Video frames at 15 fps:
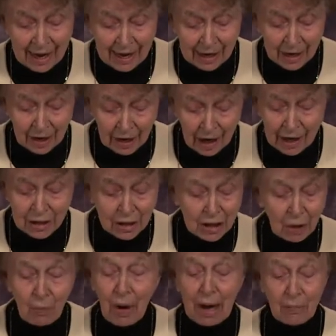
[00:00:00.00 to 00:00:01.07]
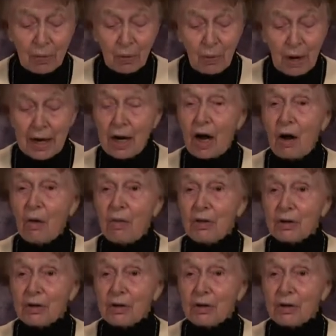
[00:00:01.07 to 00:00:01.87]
And God shall wipe away all